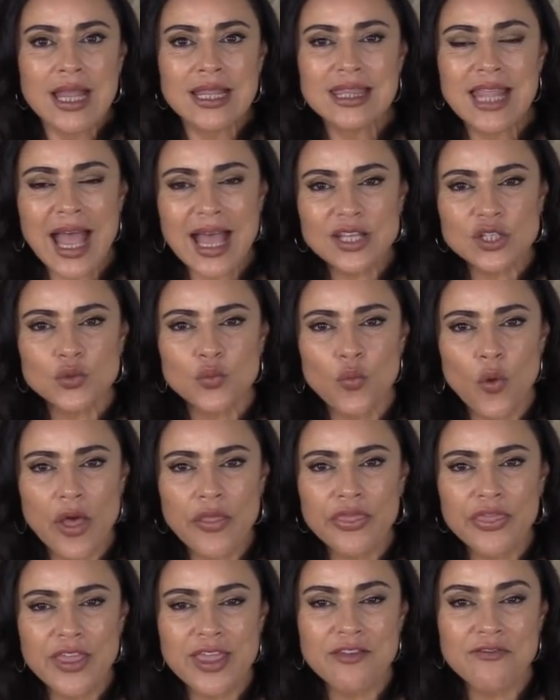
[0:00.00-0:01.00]
That's
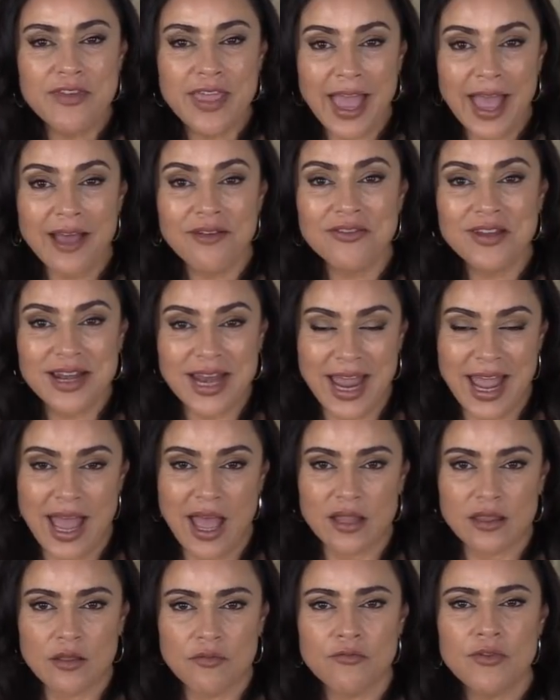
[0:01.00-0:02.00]
one thing we haven't
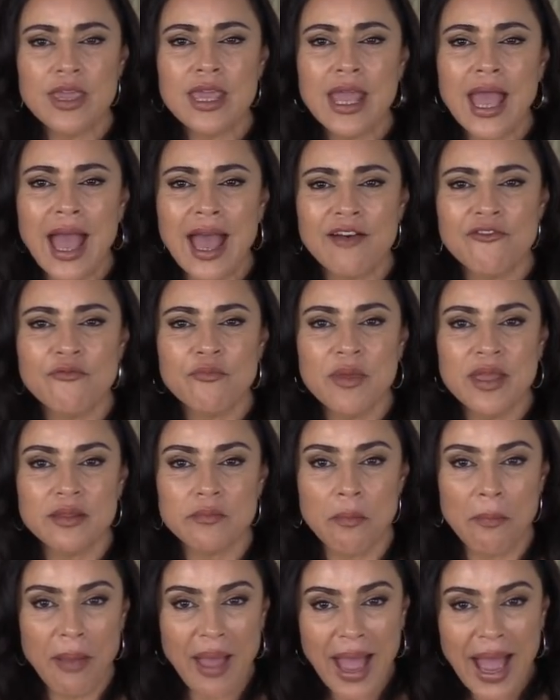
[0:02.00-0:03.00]
had. We have
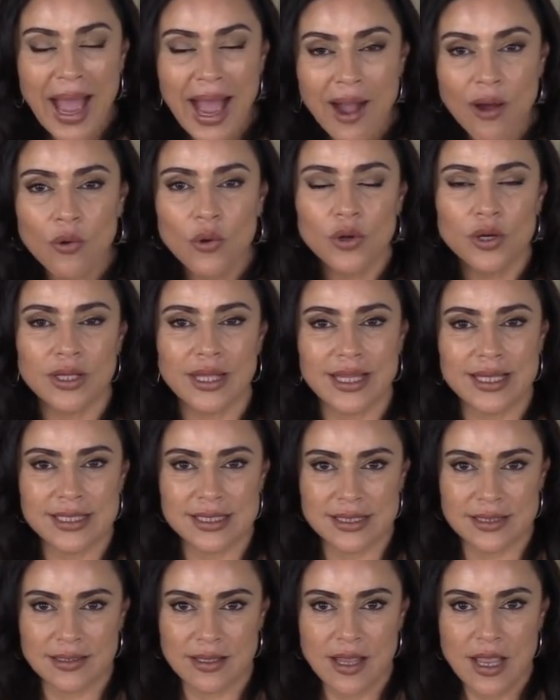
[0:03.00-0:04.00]
been
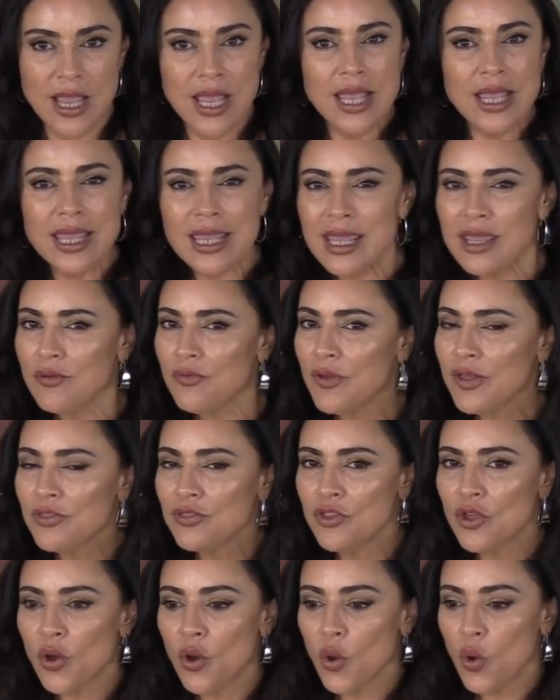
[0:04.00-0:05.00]
powerless,
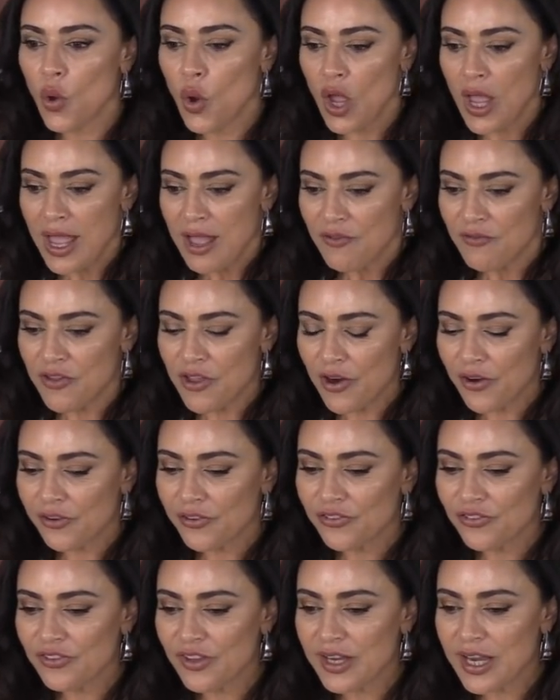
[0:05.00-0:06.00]
even though we are
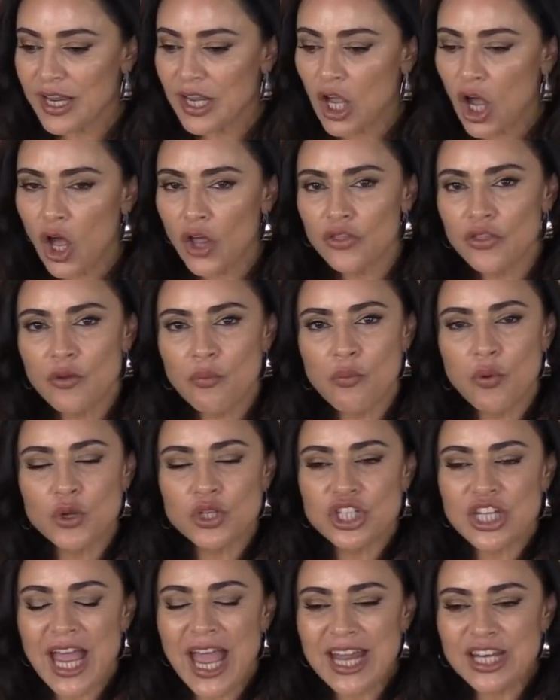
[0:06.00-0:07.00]
sitting on the
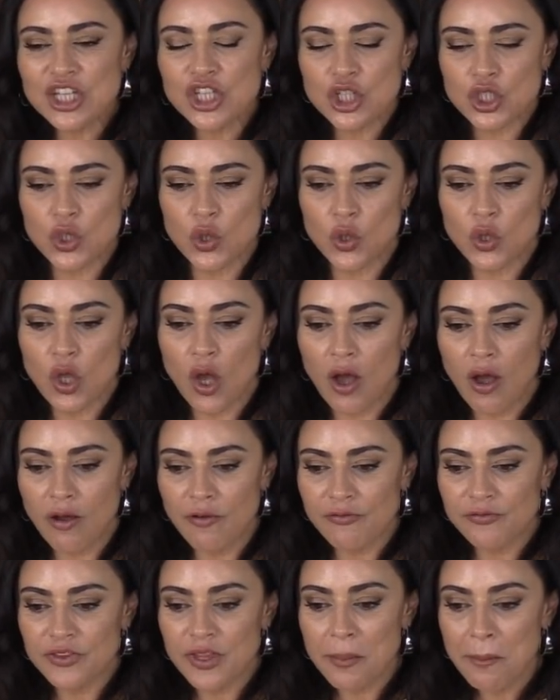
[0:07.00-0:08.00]
potential
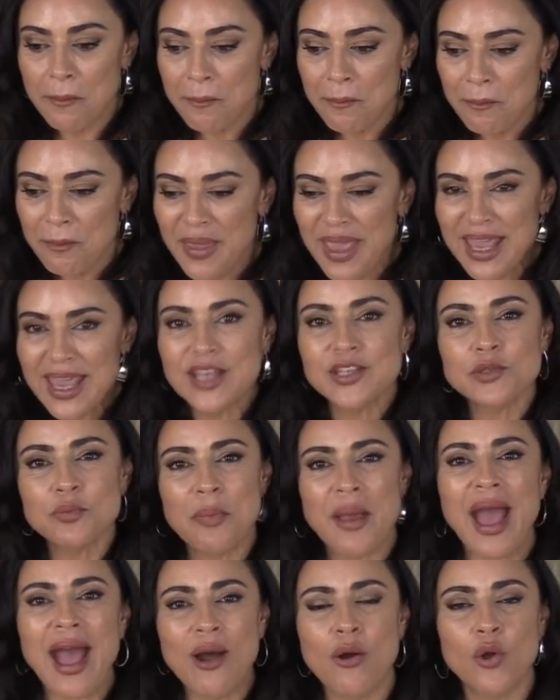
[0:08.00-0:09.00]
of the biggest
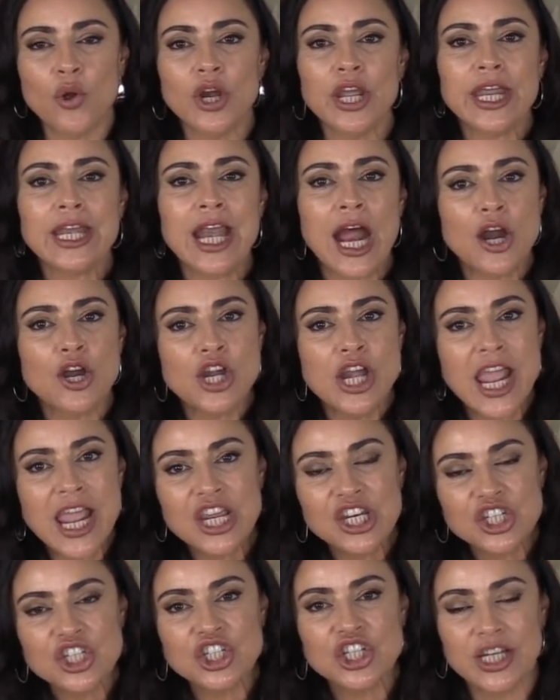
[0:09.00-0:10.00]
power in our
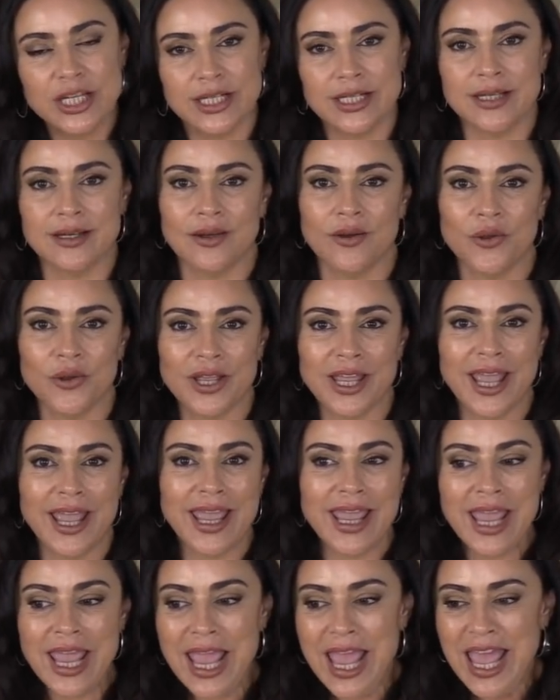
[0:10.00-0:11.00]
nation,
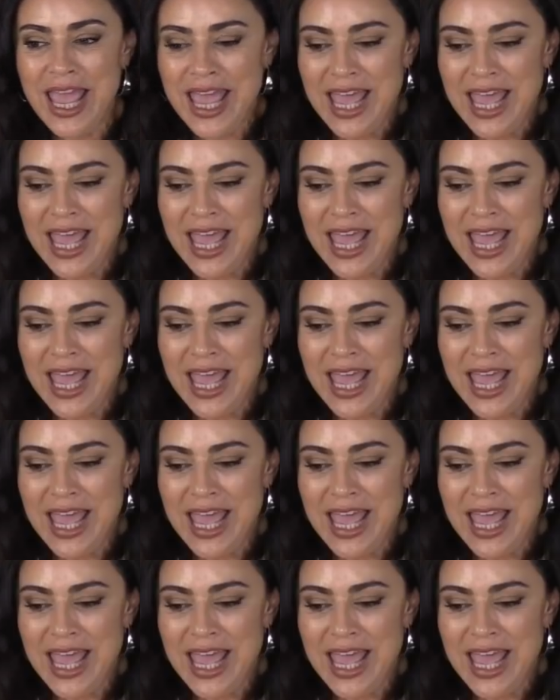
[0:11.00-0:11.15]
okay?